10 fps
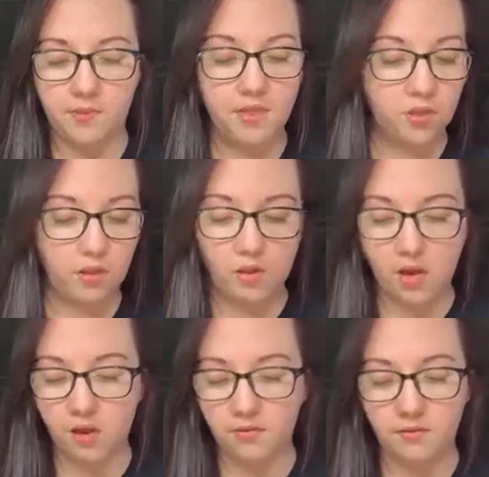
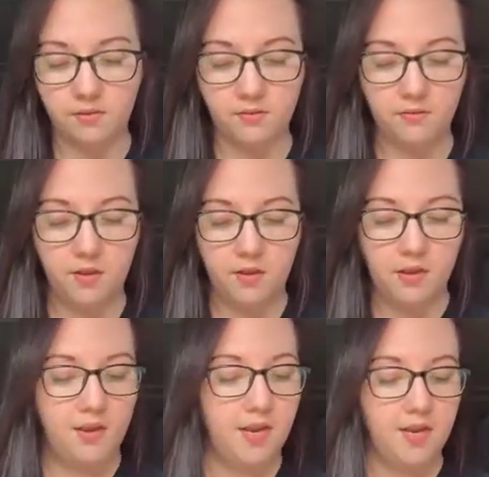dishcloths,
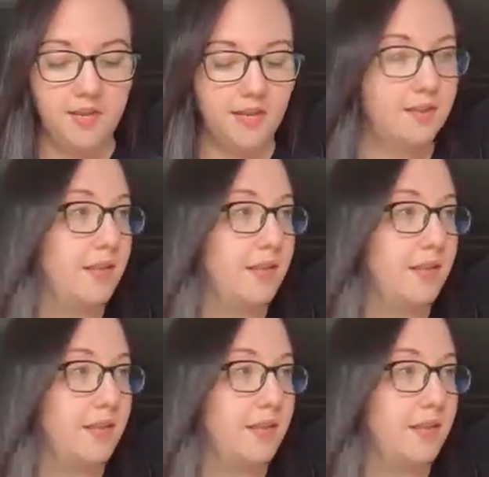anything